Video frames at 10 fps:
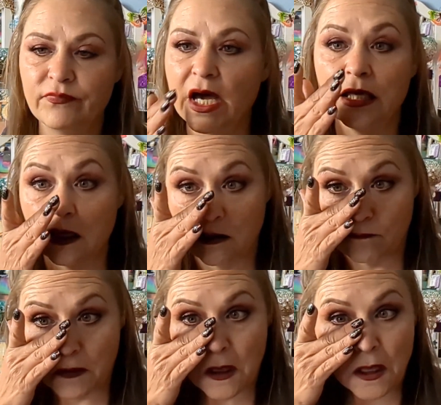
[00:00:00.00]
I
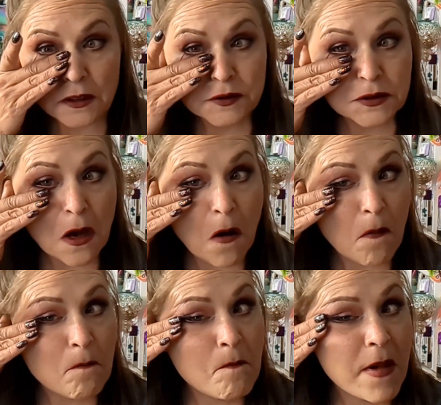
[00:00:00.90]
get. So,
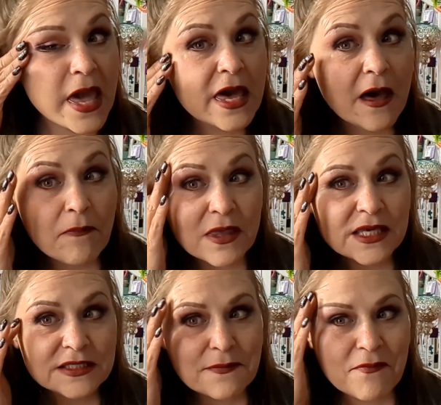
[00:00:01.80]
makeup
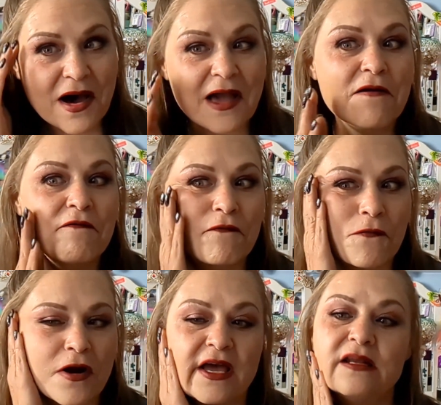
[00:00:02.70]
is my
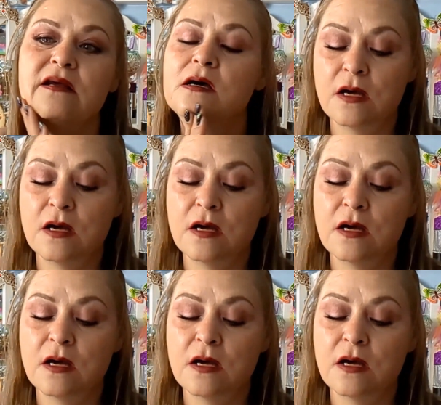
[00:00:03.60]
friend.